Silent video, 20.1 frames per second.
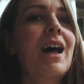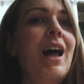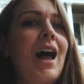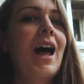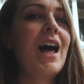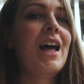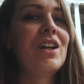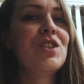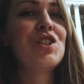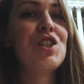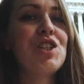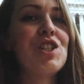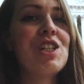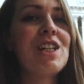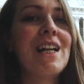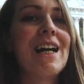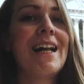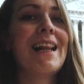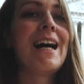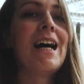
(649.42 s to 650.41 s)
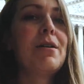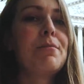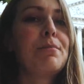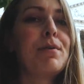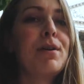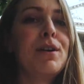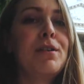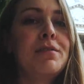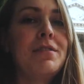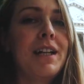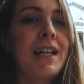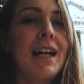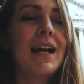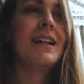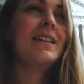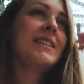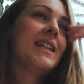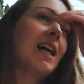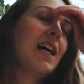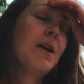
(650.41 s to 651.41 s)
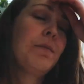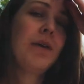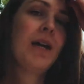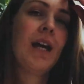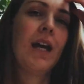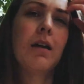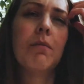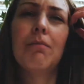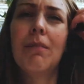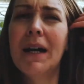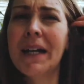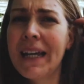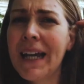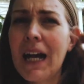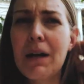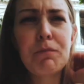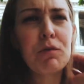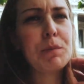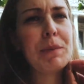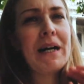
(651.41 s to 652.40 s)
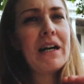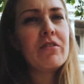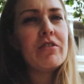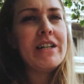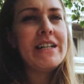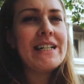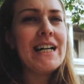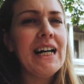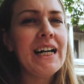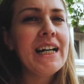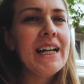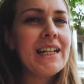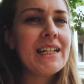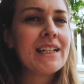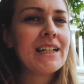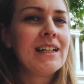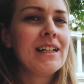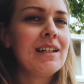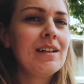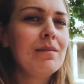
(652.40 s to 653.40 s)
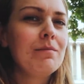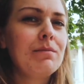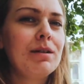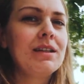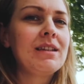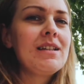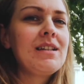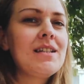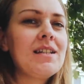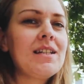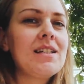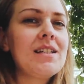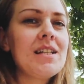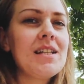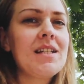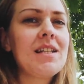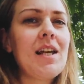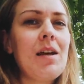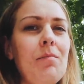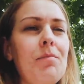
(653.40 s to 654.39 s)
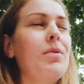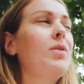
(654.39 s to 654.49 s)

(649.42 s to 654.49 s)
And just like that, perfect timing, my camera battery died. But this is Saint